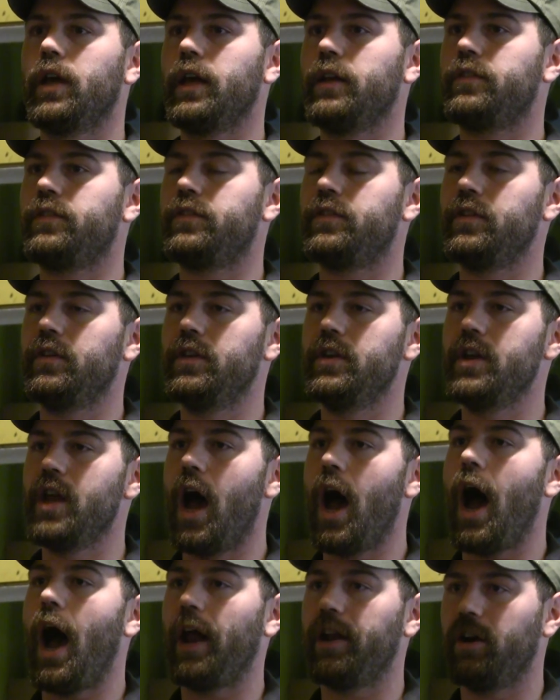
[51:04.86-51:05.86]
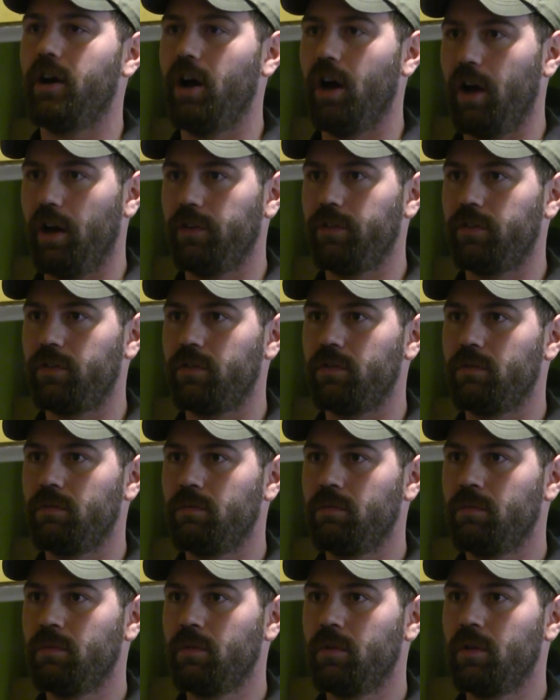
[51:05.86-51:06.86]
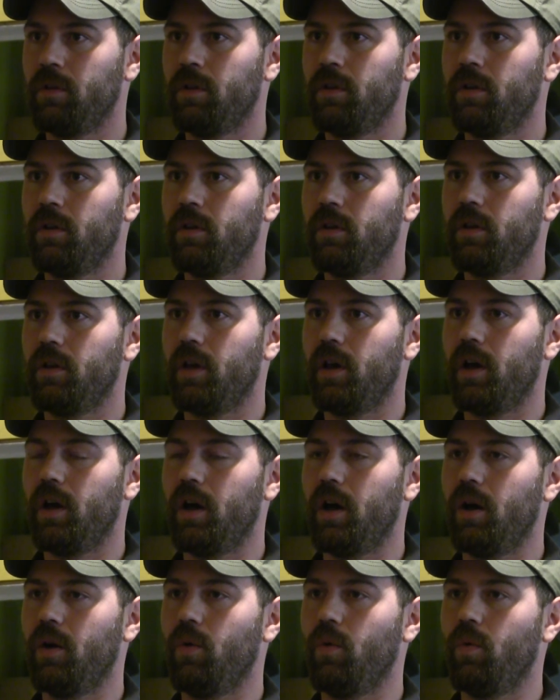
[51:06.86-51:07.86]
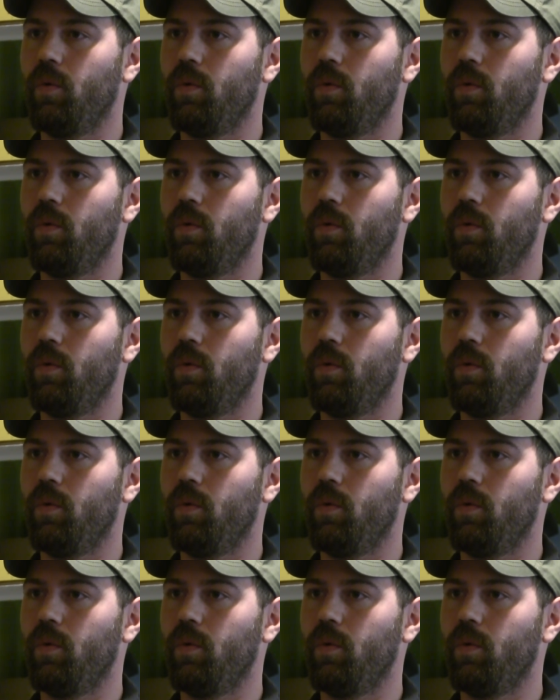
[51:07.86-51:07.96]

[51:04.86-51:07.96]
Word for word: it's not us. Uh,